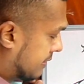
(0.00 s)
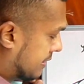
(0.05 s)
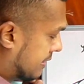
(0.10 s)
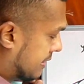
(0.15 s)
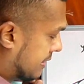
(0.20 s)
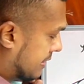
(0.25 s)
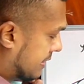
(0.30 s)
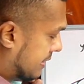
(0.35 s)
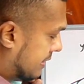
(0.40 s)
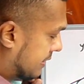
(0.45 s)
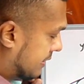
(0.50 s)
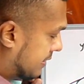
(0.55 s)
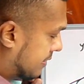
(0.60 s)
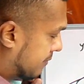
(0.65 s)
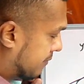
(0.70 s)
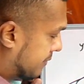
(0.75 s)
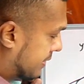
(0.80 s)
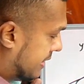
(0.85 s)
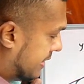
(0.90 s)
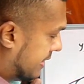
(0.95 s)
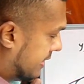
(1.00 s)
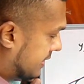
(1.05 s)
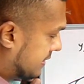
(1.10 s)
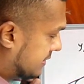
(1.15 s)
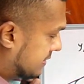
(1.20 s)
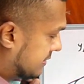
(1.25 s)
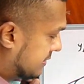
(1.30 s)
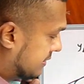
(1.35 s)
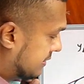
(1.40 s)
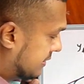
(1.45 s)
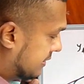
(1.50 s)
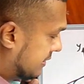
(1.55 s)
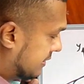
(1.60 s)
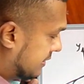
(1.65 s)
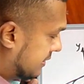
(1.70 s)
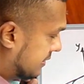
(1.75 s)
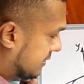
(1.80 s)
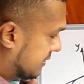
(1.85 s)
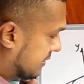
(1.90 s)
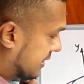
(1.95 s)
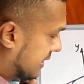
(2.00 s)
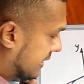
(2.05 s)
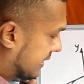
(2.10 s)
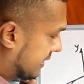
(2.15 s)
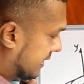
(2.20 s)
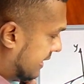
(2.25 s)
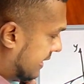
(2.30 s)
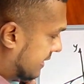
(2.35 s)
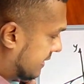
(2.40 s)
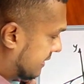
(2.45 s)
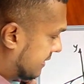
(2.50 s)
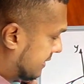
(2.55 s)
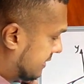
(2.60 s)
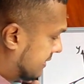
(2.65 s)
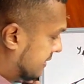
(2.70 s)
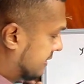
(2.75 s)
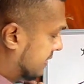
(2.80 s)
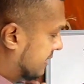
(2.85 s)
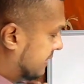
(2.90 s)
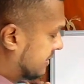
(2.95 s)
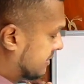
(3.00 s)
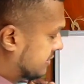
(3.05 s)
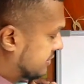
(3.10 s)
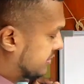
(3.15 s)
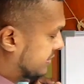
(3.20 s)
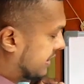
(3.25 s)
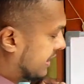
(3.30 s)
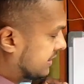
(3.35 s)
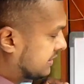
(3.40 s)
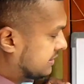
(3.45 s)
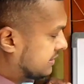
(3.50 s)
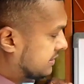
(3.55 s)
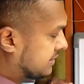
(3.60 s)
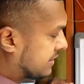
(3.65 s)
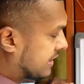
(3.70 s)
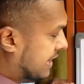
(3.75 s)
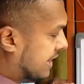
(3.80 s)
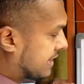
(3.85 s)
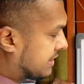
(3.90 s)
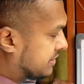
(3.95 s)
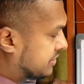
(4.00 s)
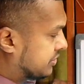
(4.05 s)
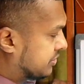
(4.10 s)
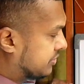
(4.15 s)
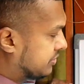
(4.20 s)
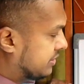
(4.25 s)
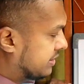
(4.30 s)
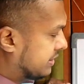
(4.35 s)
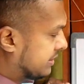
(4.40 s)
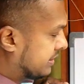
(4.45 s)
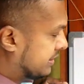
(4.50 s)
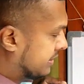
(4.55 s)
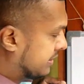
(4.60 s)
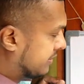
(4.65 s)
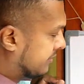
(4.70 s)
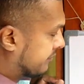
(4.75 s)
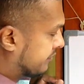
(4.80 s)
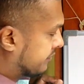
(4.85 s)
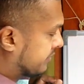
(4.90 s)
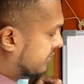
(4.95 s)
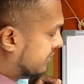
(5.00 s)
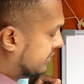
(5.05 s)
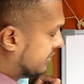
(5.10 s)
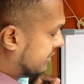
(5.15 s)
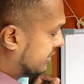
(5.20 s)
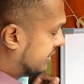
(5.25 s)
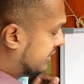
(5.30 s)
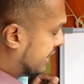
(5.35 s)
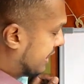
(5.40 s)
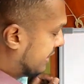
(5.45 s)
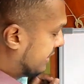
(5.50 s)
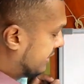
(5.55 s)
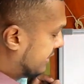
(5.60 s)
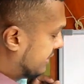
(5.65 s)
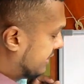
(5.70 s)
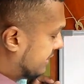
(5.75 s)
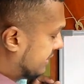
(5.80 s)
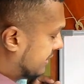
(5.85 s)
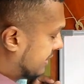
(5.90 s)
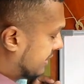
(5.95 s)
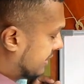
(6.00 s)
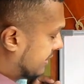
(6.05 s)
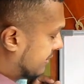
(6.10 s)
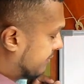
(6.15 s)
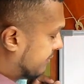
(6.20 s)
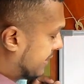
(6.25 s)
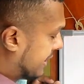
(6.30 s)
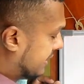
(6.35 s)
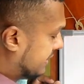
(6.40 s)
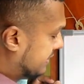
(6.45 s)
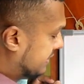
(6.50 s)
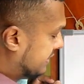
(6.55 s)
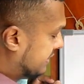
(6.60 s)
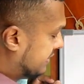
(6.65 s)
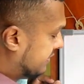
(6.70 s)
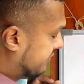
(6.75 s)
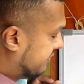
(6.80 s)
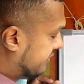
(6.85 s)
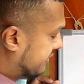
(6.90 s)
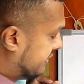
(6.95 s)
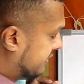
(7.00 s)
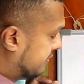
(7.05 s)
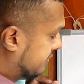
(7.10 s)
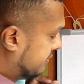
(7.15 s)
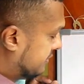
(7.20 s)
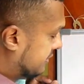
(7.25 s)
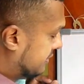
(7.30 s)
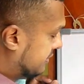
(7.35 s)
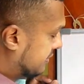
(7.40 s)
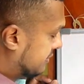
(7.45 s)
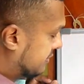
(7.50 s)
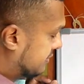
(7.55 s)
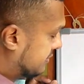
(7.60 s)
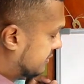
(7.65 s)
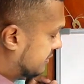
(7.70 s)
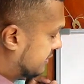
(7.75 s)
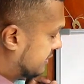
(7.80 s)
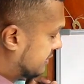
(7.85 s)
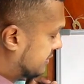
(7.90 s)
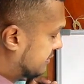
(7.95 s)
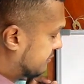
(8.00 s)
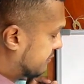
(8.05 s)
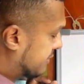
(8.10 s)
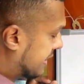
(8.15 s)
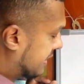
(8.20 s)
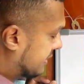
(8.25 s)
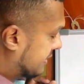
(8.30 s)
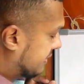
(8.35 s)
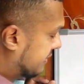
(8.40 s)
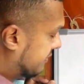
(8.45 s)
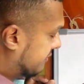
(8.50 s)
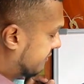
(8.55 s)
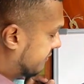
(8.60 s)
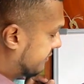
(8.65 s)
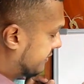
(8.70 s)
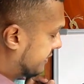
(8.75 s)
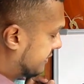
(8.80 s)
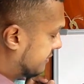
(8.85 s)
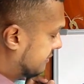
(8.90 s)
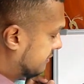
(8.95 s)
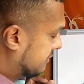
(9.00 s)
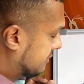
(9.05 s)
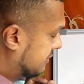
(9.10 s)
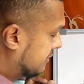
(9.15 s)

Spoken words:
and come back, it's like that. So that's actually that magnetic field. So this magnetic field